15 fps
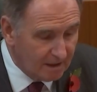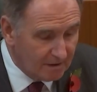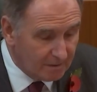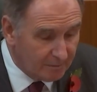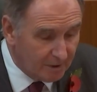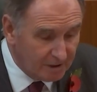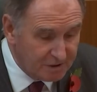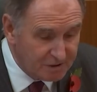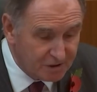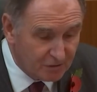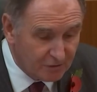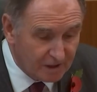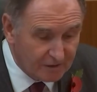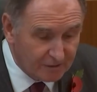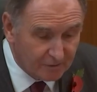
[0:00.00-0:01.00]
The parties
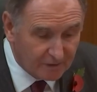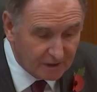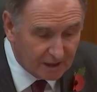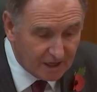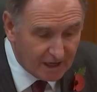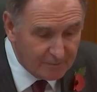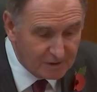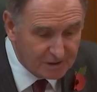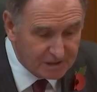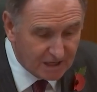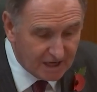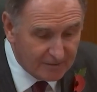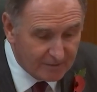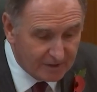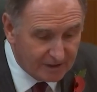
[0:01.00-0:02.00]
agree that the claimant's
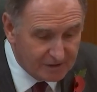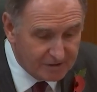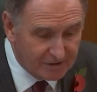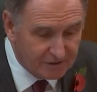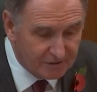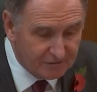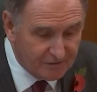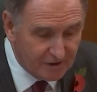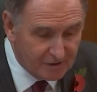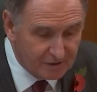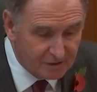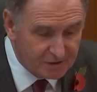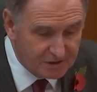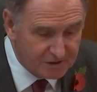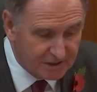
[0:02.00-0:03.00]
claim against the
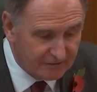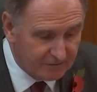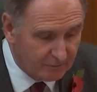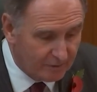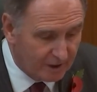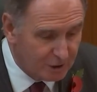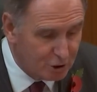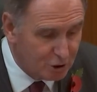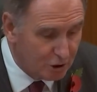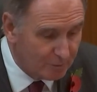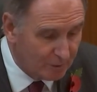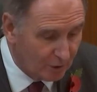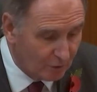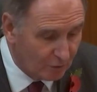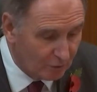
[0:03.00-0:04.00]
defendants is governed by
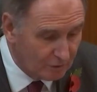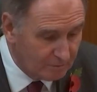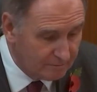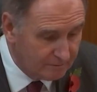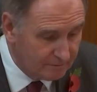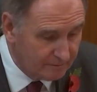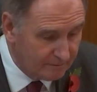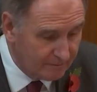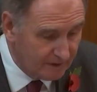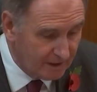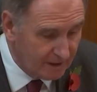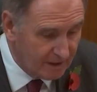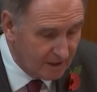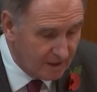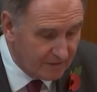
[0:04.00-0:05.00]
German law,
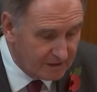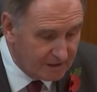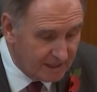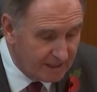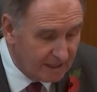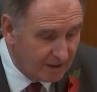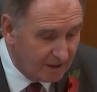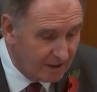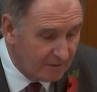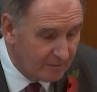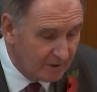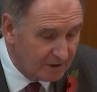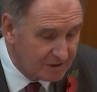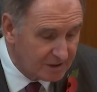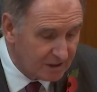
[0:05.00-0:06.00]
that any
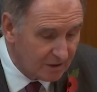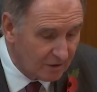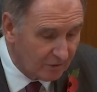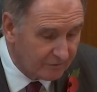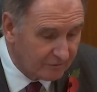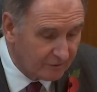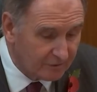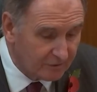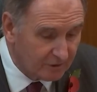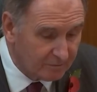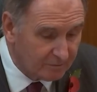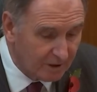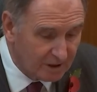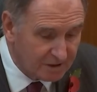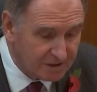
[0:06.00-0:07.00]
liability of the third
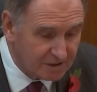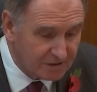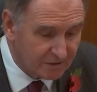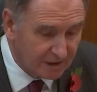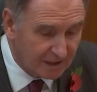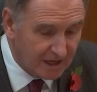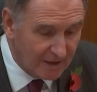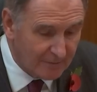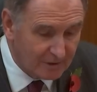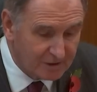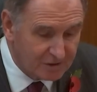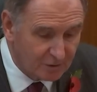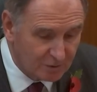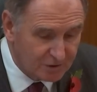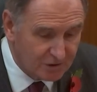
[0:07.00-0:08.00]
party to the claimant
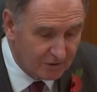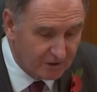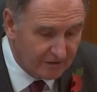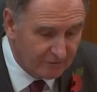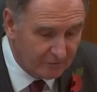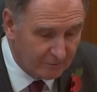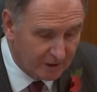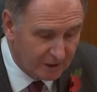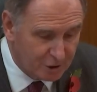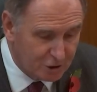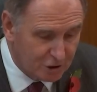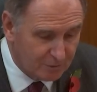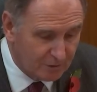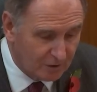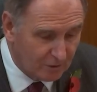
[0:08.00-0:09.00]
is also governed by
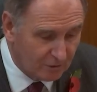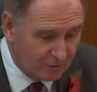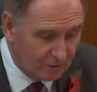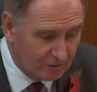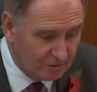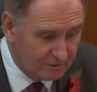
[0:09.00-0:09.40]
German law,